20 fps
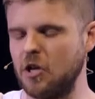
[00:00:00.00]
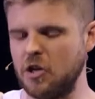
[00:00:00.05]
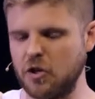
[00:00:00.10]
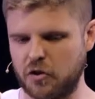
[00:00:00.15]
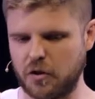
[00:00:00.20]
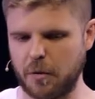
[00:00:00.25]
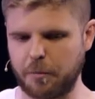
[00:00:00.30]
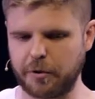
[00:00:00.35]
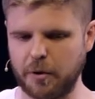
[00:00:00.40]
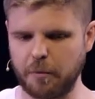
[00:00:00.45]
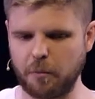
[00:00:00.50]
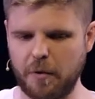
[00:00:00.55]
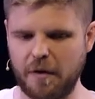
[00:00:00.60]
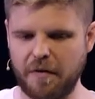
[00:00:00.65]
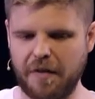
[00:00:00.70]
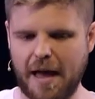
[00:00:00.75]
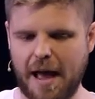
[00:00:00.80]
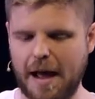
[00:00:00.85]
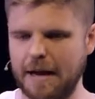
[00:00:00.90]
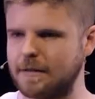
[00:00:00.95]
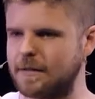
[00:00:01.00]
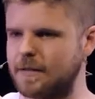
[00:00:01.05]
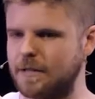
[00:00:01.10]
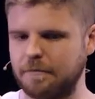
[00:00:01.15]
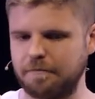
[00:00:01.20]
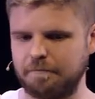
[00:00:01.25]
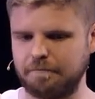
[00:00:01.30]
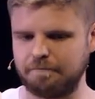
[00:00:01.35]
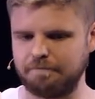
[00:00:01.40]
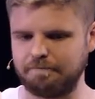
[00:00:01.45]
So the problem with
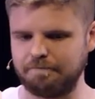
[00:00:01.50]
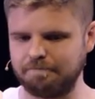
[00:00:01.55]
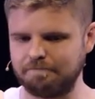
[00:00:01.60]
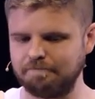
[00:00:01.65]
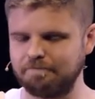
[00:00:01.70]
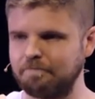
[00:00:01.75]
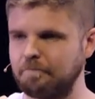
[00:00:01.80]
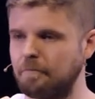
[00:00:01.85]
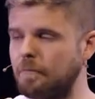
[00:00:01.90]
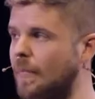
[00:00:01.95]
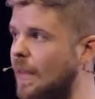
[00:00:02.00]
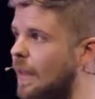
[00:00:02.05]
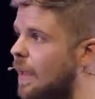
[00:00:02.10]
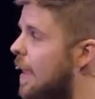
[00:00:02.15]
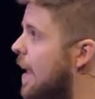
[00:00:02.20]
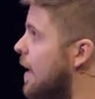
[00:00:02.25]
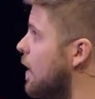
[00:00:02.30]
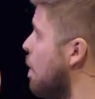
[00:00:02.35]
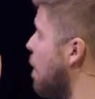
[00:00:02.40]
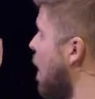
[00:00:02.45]
that, in the